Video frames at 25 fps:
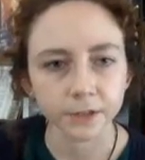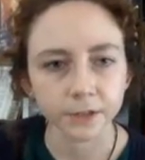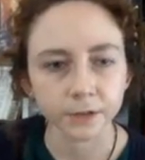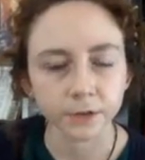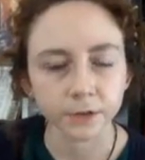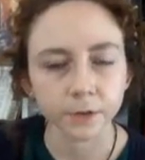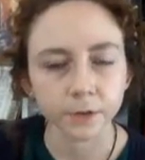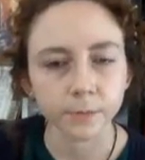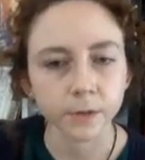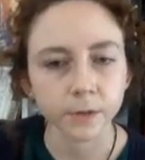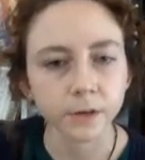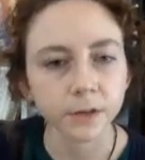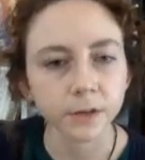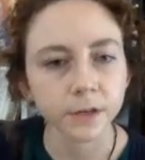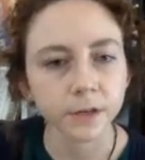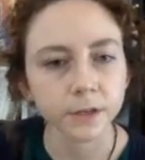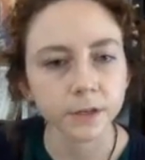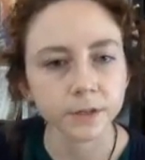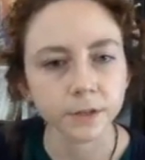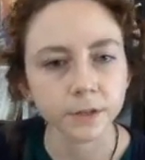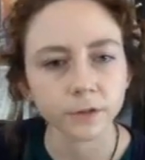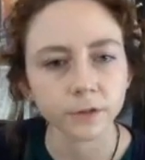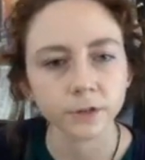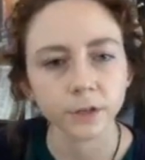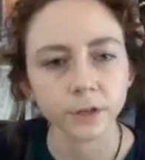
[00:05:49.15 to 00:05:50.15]
So community
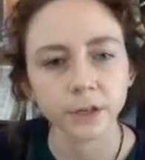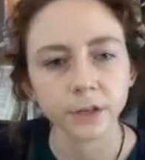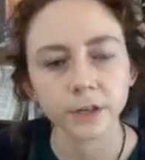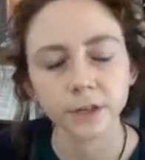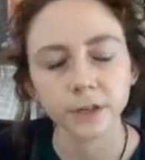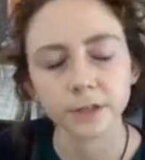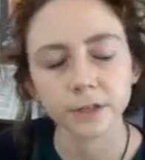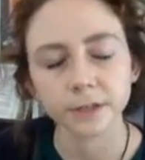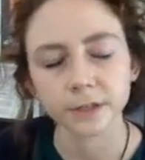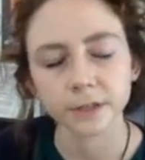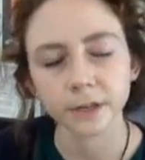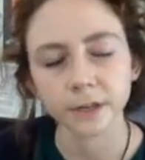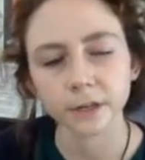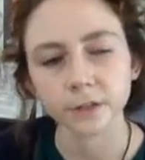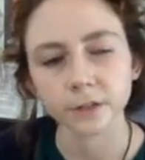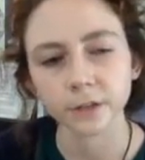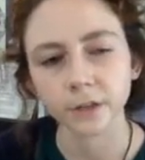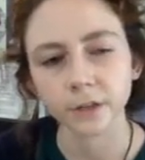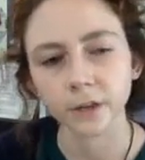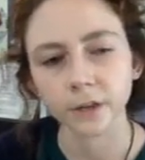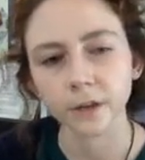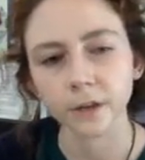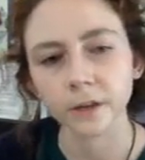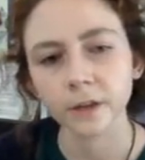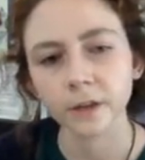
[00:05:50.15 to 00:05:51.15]
associated is
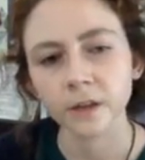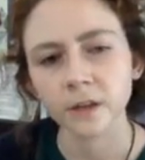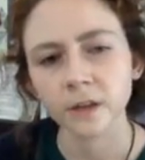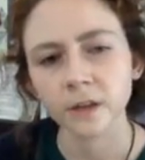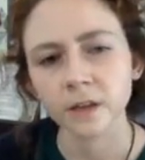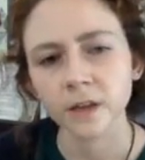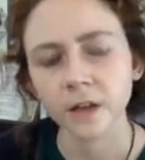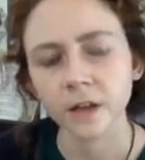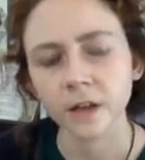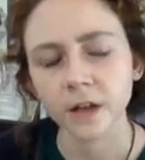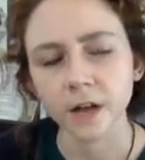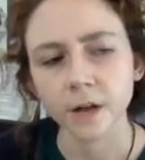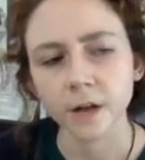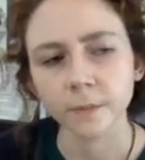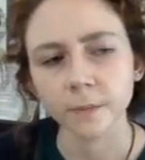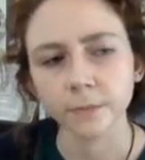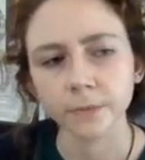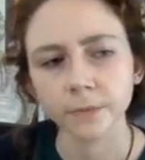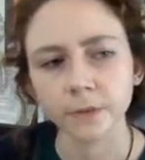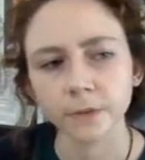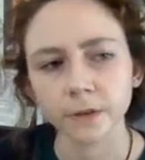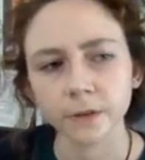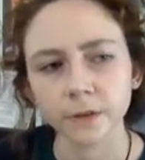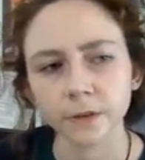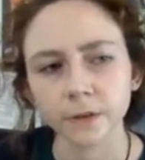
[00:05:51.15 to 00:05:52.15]
actually
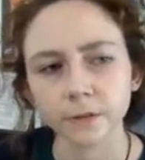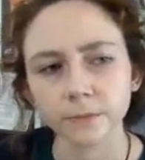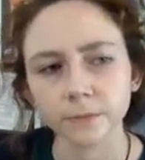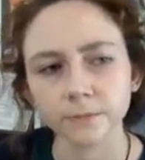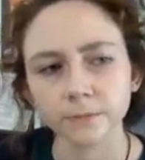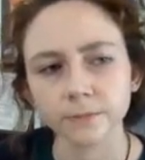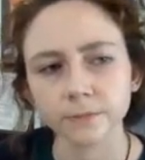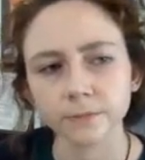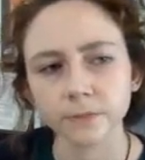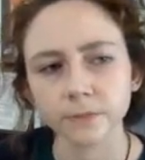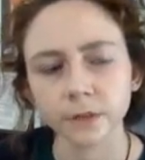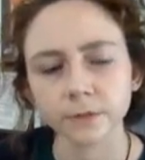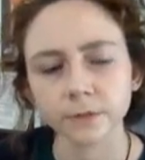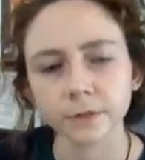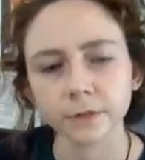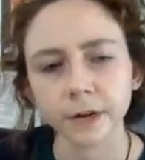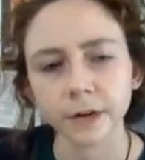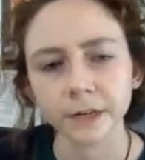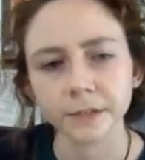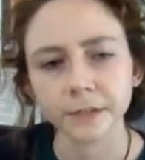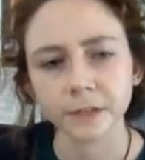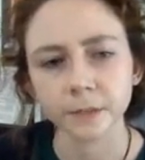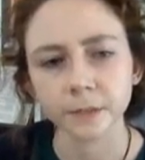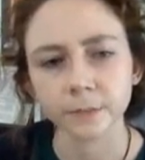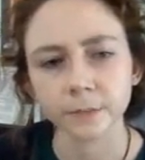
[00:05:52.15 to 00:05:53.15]
a
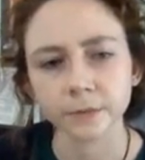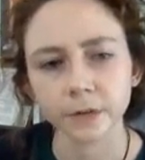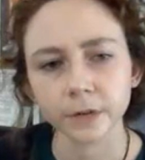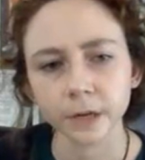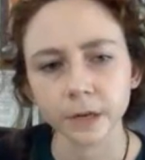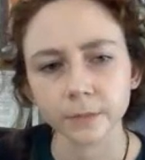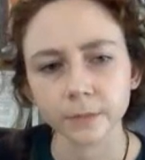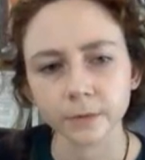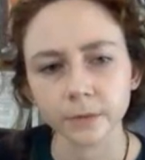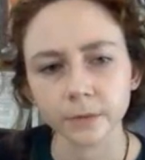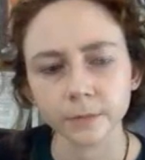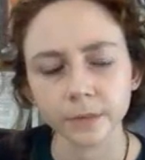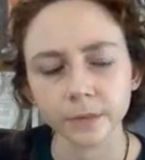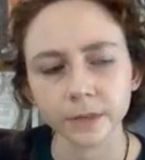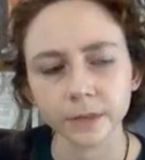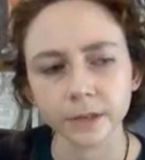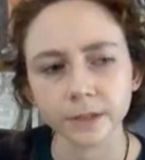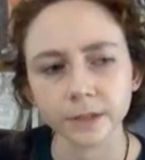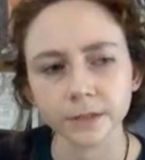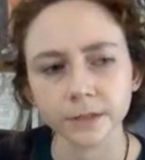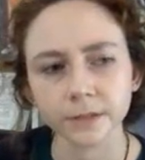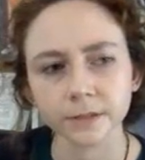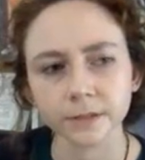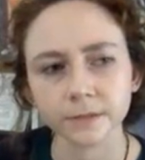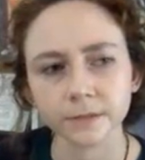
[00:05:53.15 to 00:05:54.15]
rising problem
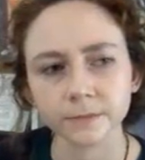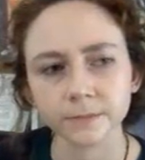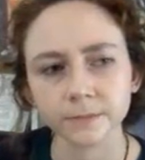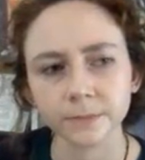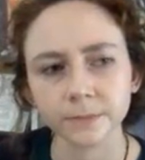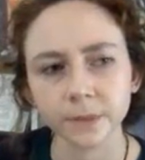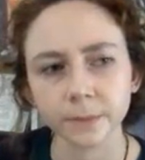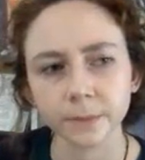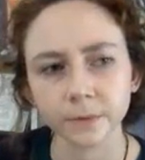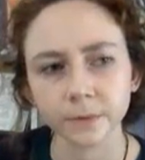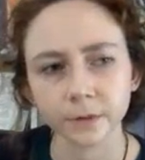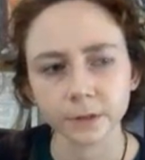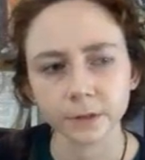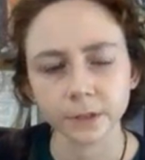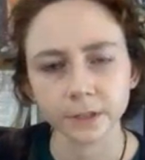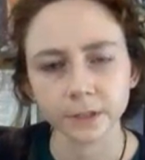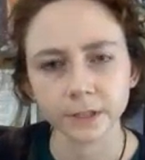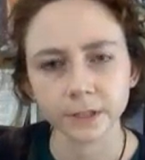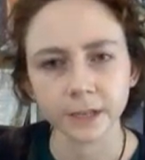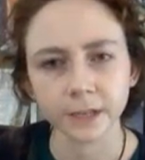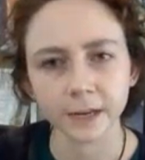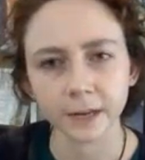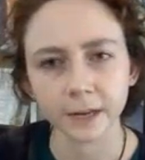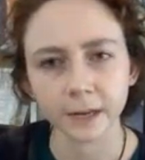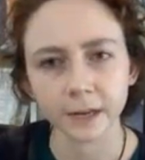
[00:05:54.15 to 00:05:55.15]
because people are
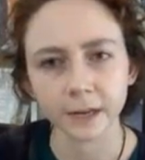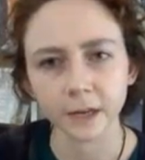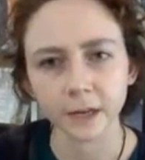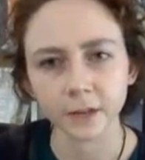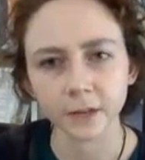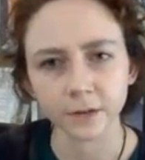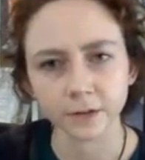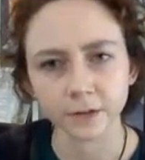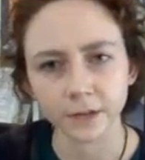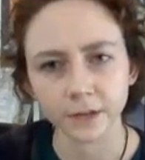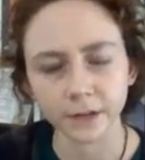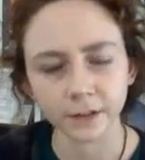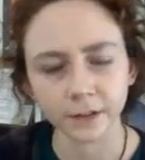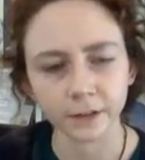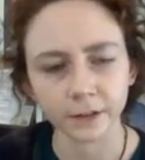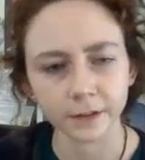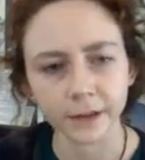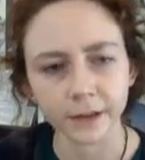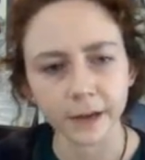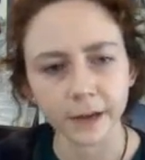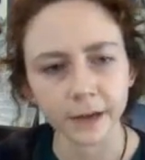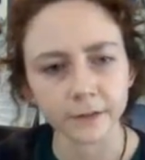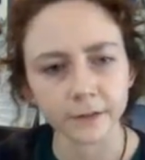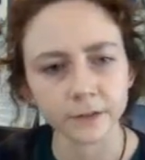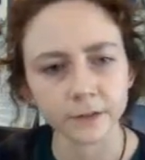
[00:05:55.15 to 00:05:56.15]
just getting it in their daily
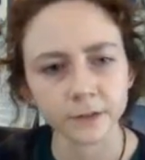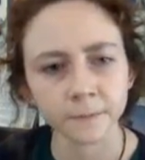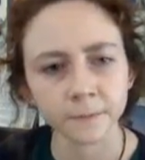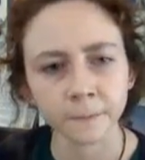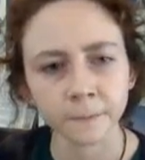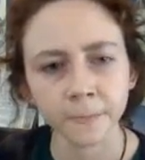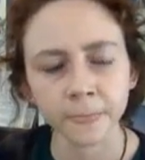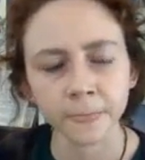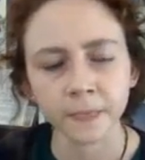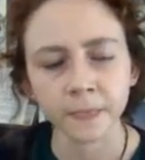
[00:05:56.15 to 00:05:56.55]
lives,